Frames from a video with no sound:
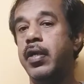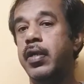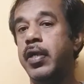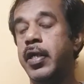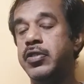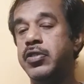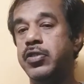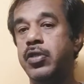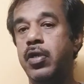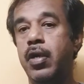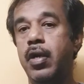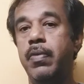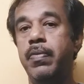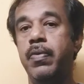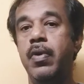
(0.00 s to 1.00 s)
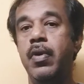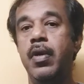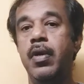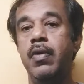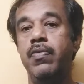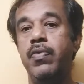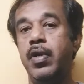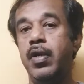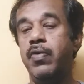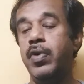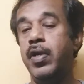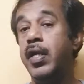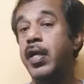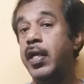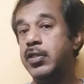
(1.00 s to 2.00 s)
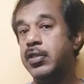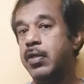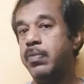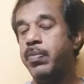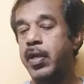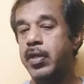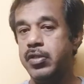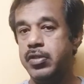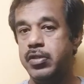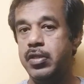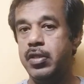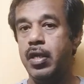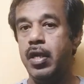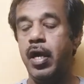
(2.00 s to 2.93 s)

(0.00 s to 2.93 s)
desktop for a very lesser price.